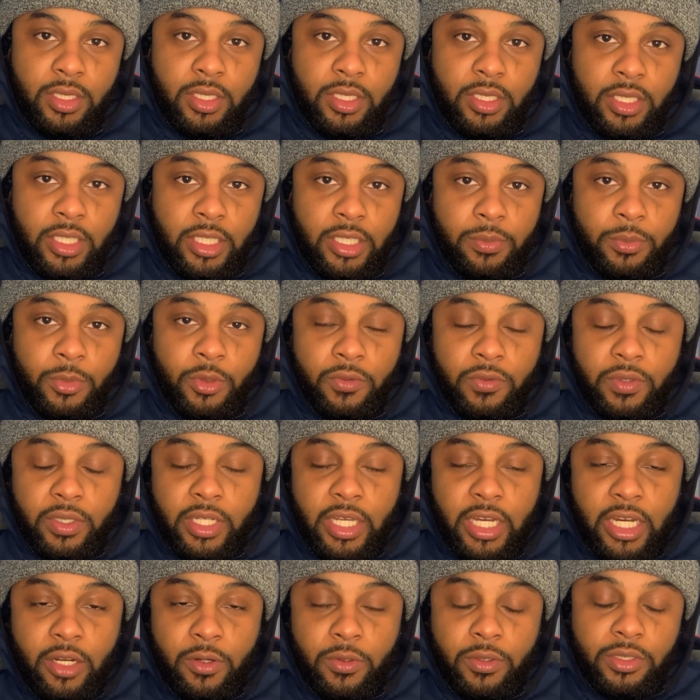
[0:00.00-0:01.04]
moving
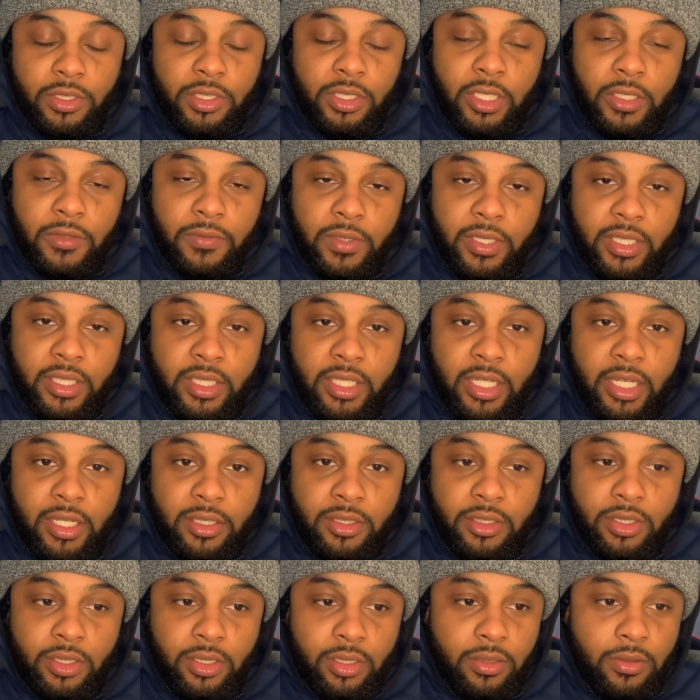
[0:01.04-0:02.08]
out and stuff like
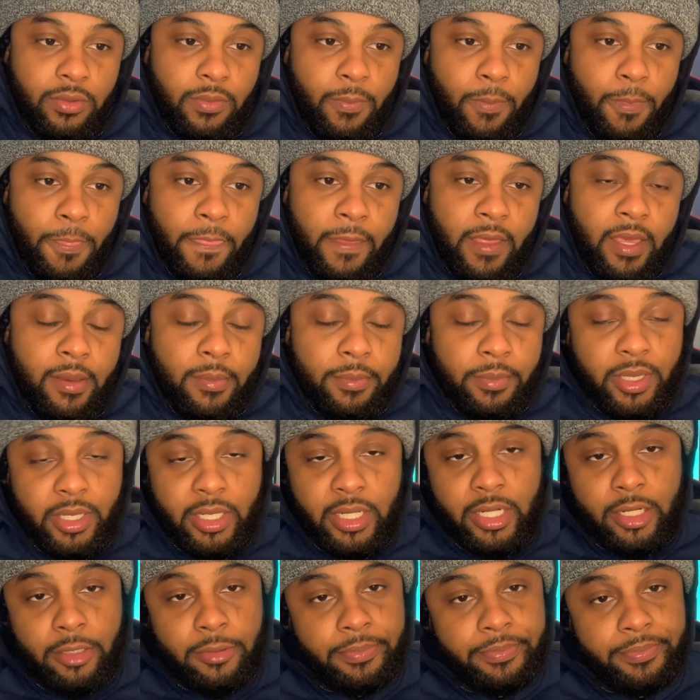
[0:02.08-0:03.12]
that. But
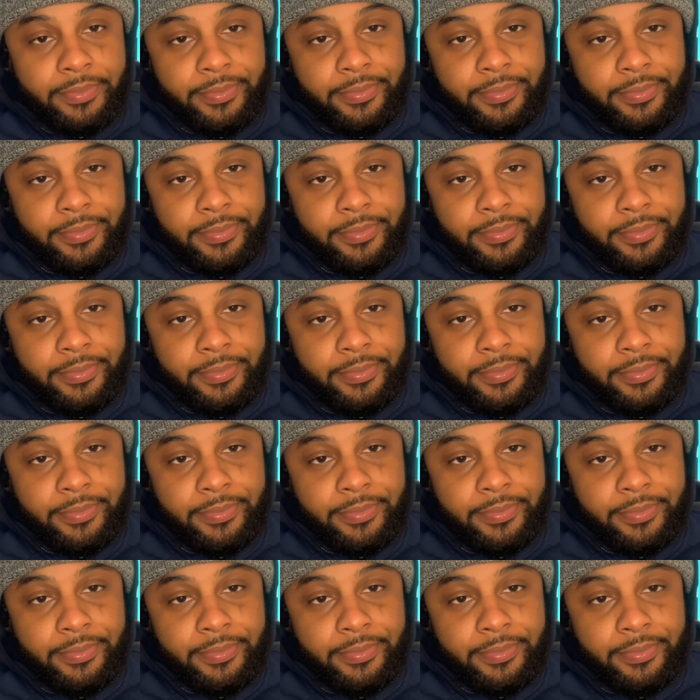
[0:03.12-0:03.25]
now